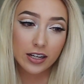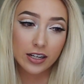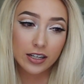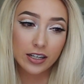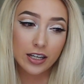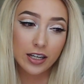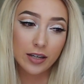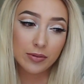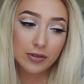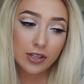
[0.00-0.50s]

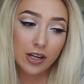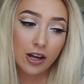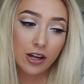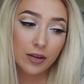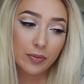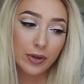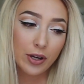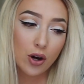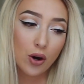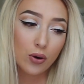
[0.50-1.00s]
keeps telling
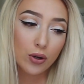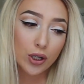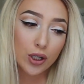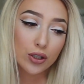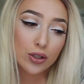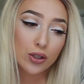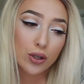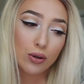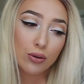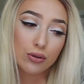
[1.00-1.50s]
me, oh, you're
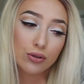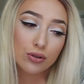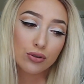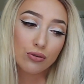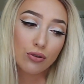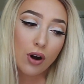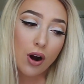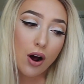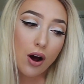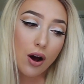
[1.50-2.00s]
so
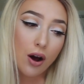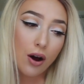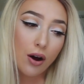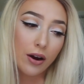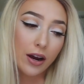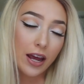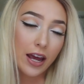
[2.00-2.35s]
strong,